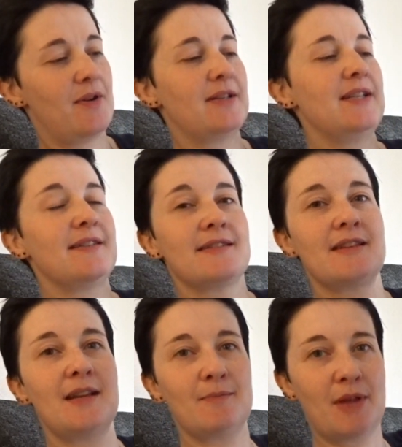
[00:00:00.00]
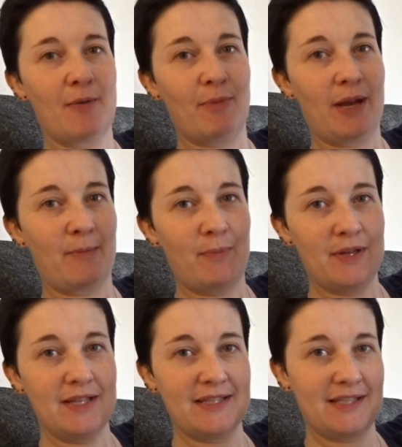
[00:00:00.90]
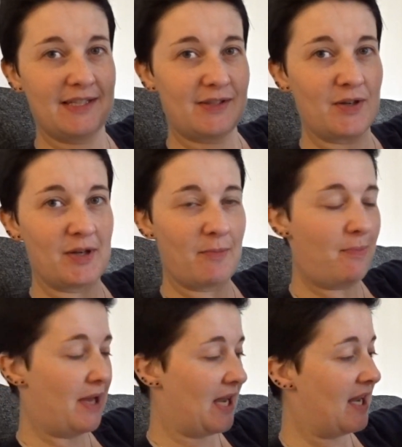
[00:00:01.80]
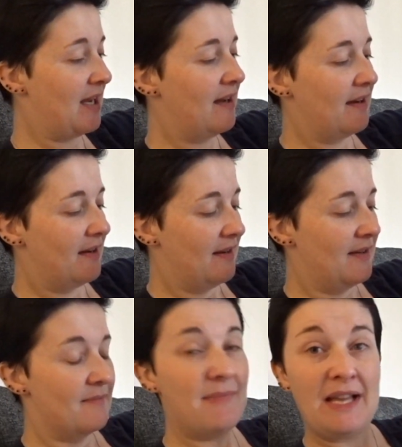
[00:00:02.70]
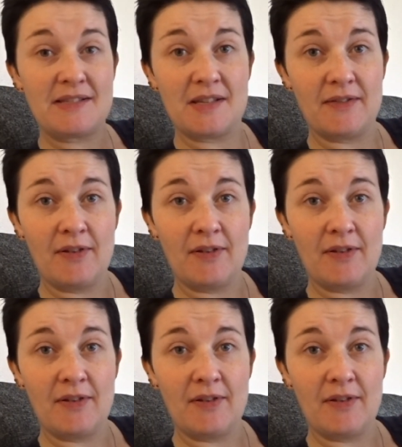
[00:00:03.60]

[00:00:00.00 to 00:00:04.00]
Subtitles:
It didn't seem that big, but this is going to be massive.